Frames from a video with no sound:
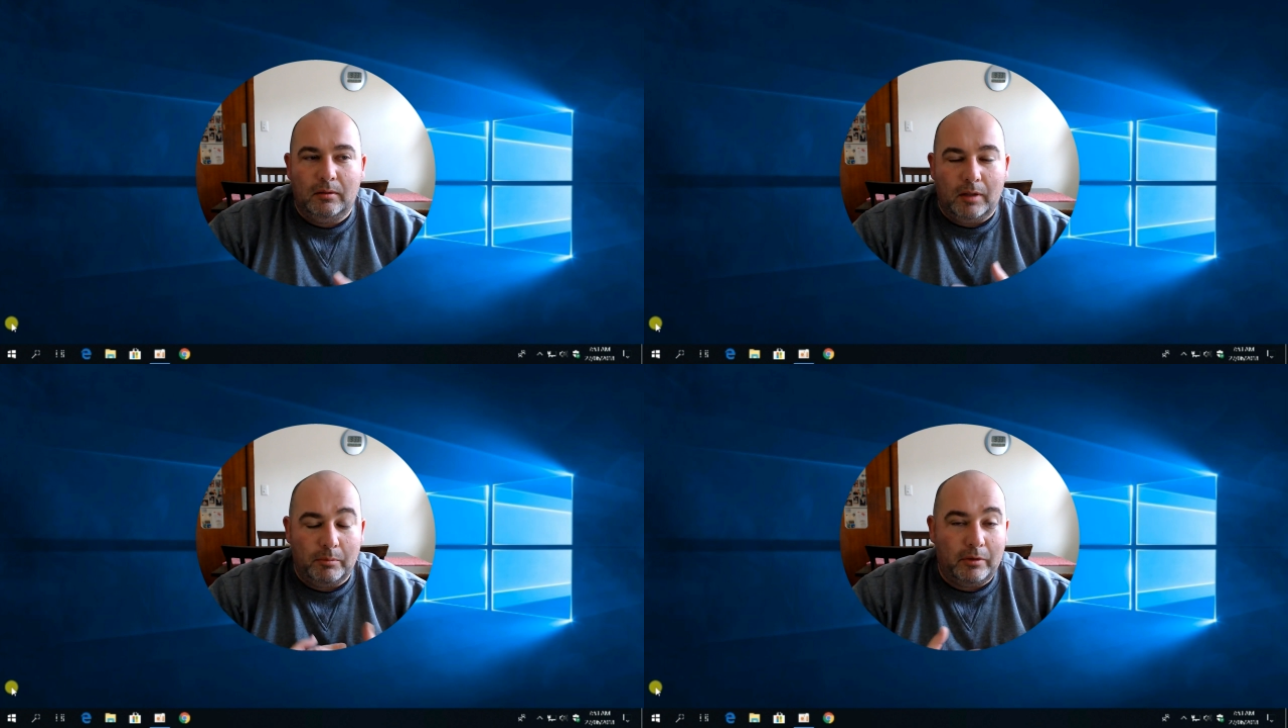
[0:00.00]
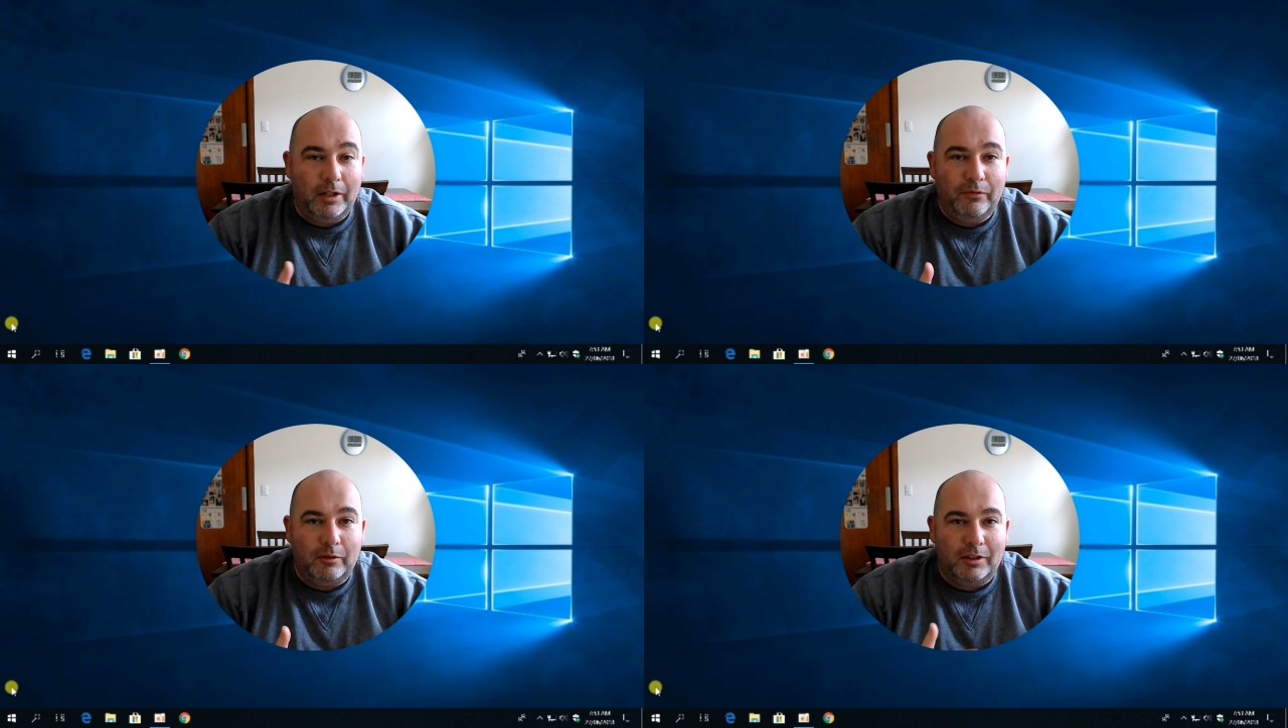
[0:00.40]
I'm
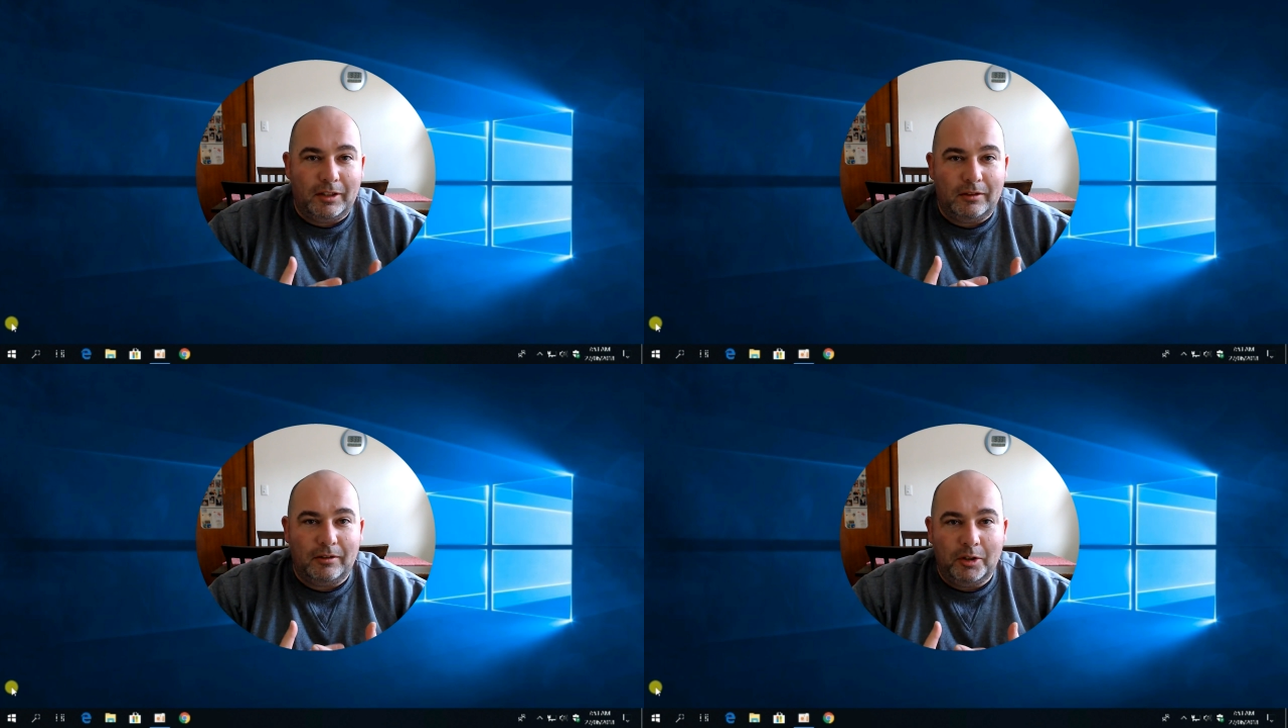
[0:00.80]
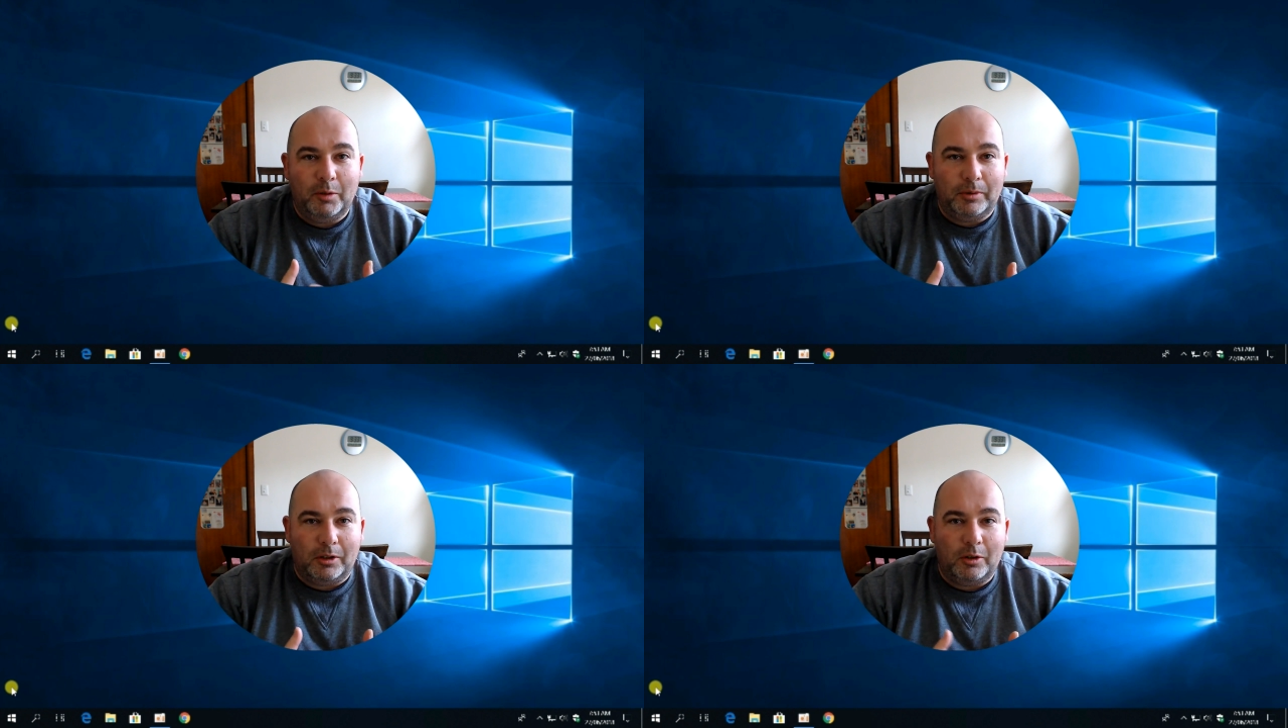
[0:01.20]
grateful that I
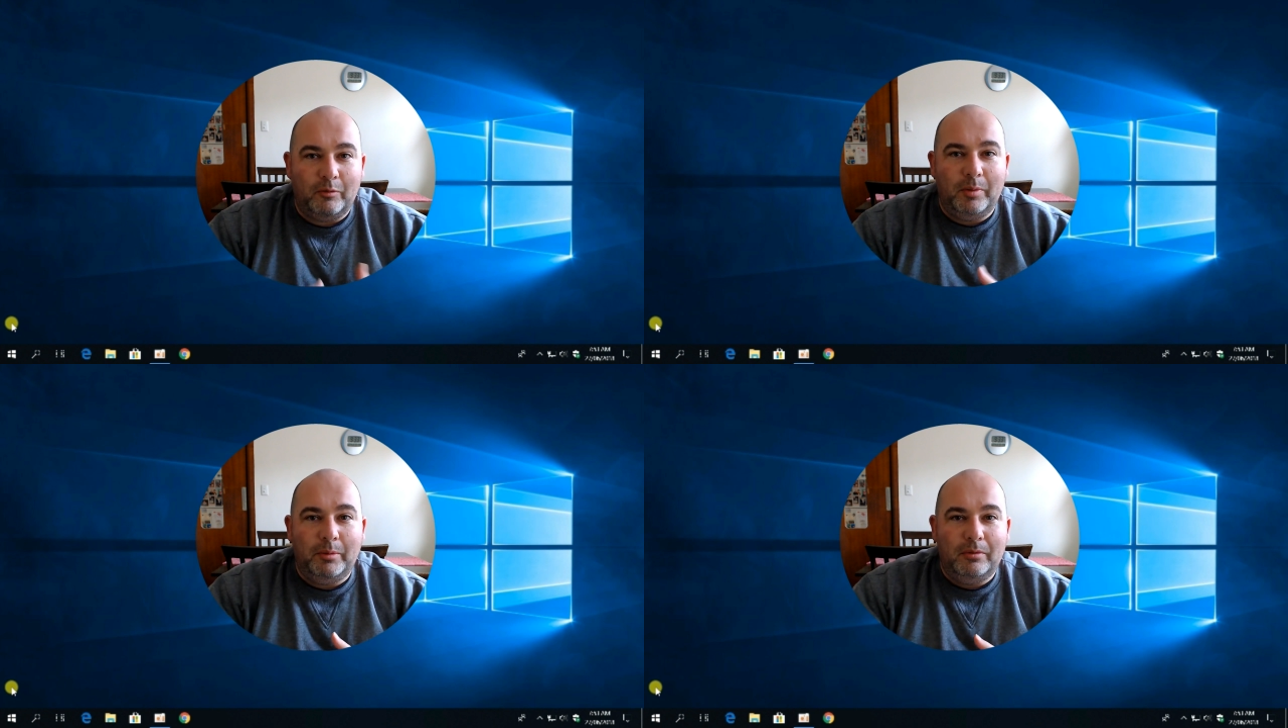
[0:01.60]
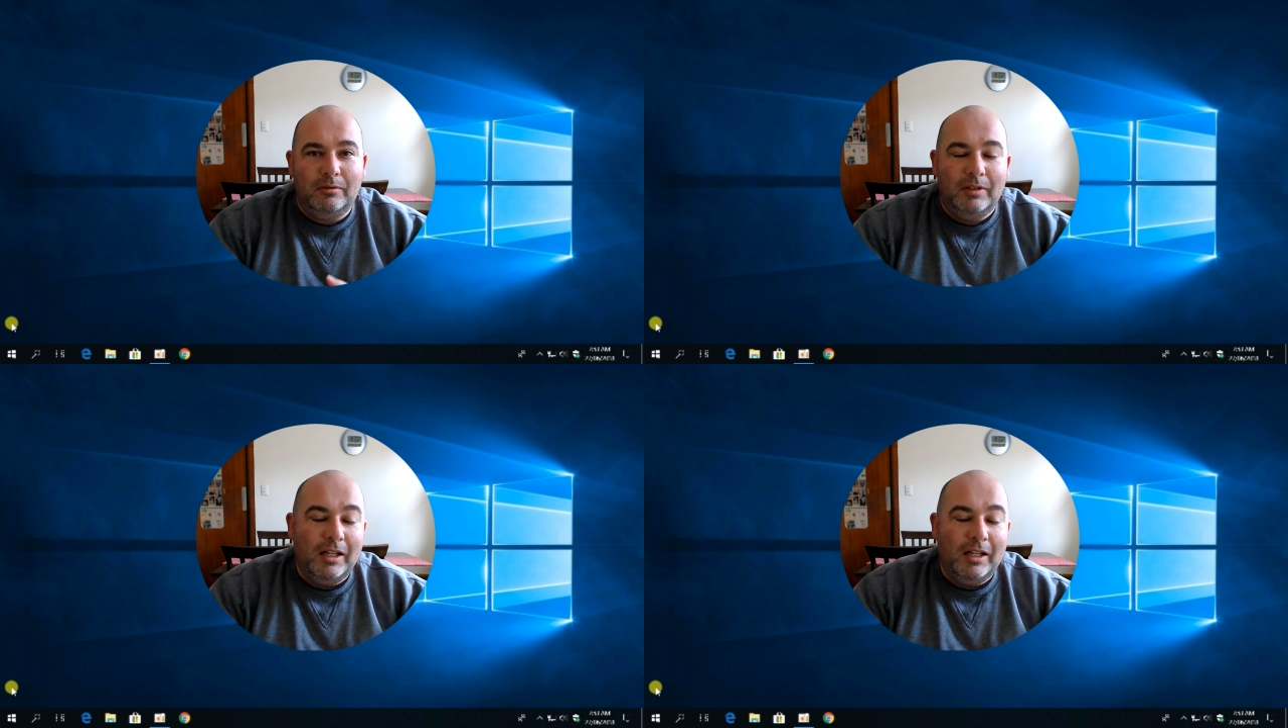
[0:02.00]
helped a lot of people.